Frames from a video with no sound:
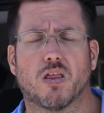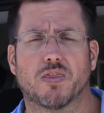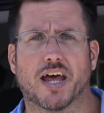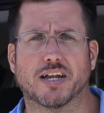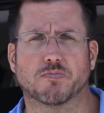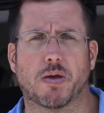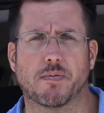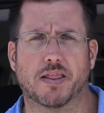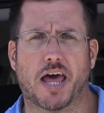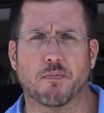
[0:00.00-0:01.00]
That is maybe
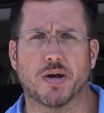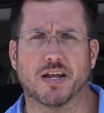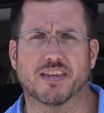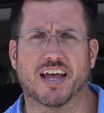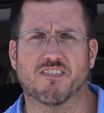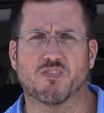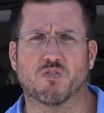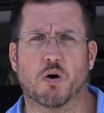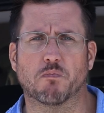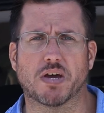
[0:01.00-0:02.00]
lightweight, that
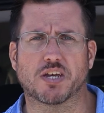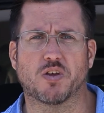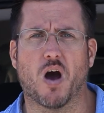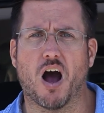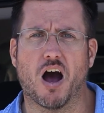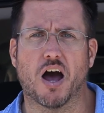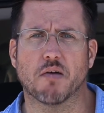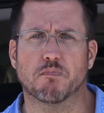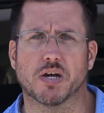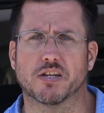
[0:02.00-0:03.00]
won't make you hot,
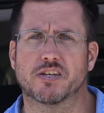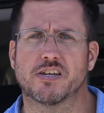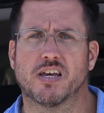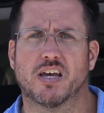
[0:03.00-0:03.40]
but